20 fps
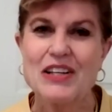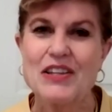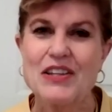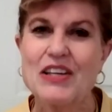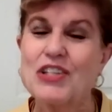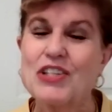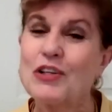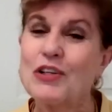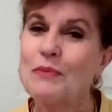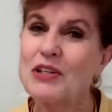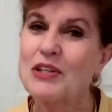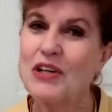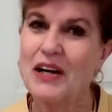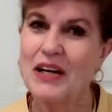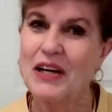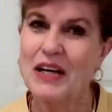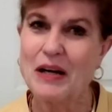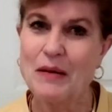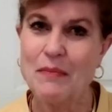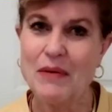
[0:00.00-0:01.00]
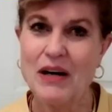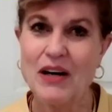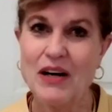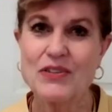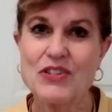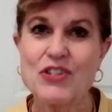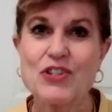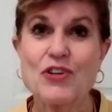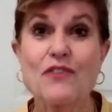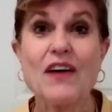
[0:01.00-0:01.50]
that she'll be talking
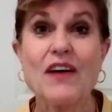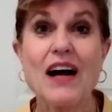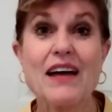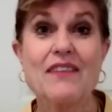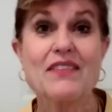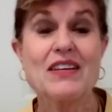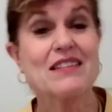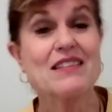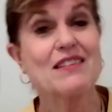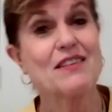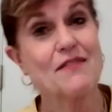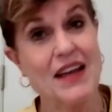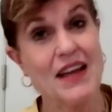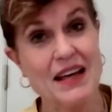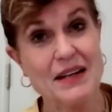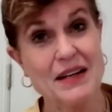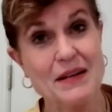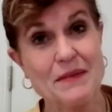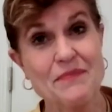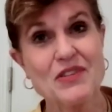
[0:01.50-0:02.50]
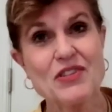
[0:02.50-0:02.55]
about, Surviving Savannah.